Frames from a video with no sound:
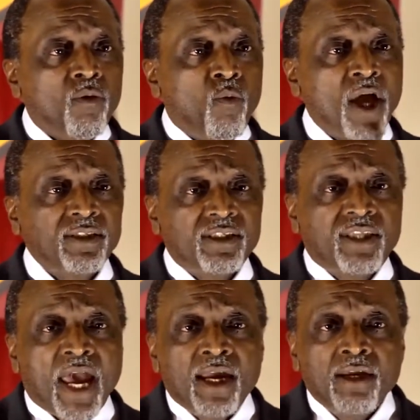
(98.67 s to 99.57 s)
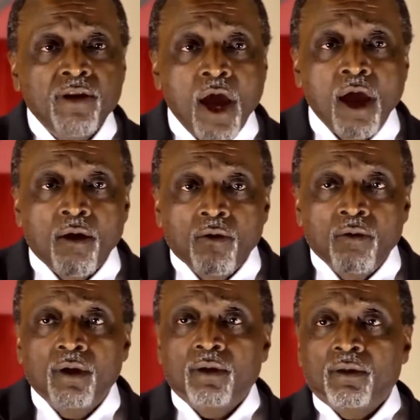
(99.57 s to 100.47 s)
Once they
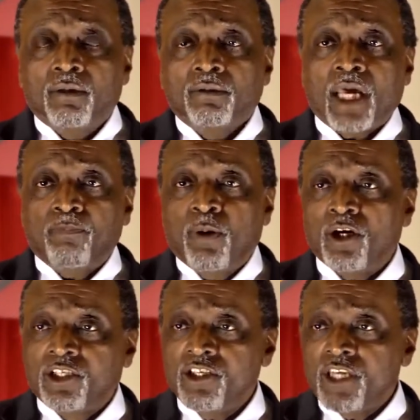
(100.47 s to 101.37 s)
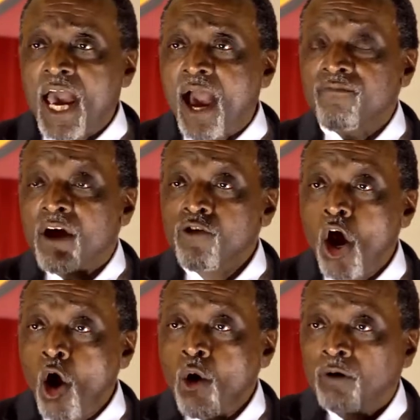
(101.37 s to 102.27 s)
know that persons have
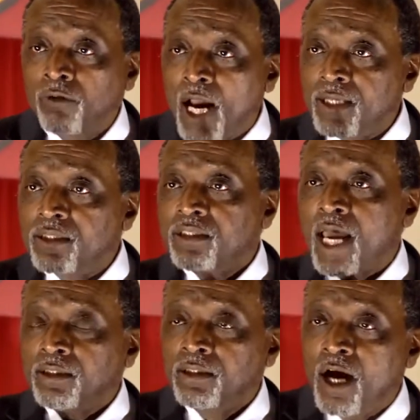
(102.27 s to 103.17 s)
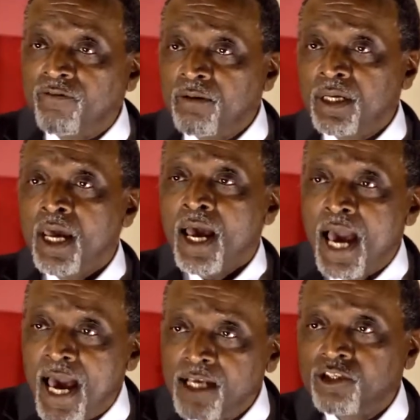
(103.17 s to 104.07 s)
no rights that government
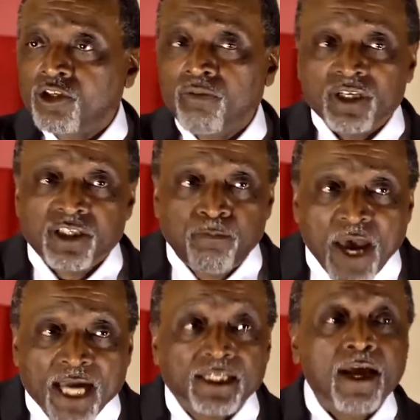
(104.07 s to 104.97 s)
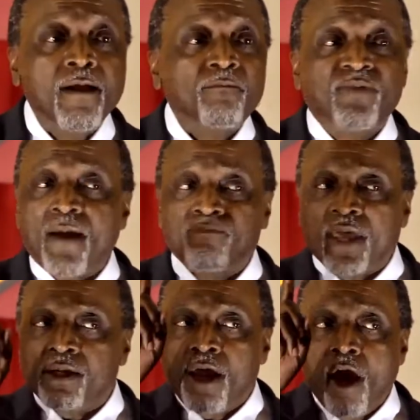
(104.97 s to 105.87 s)
has to respect, then
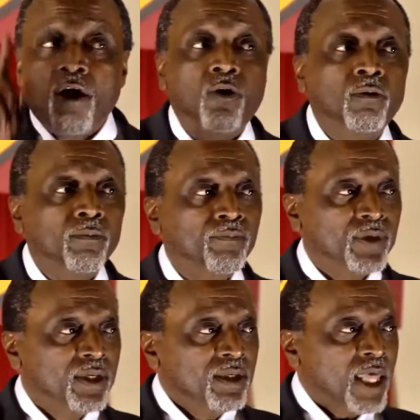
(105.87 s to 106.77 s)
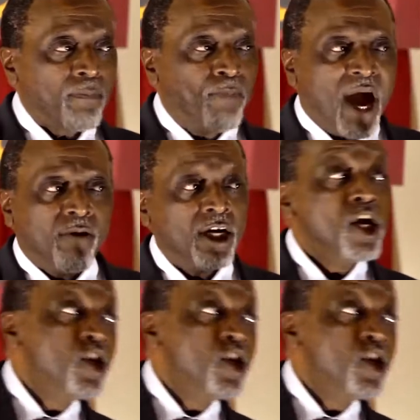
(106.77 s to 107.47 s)
they know that power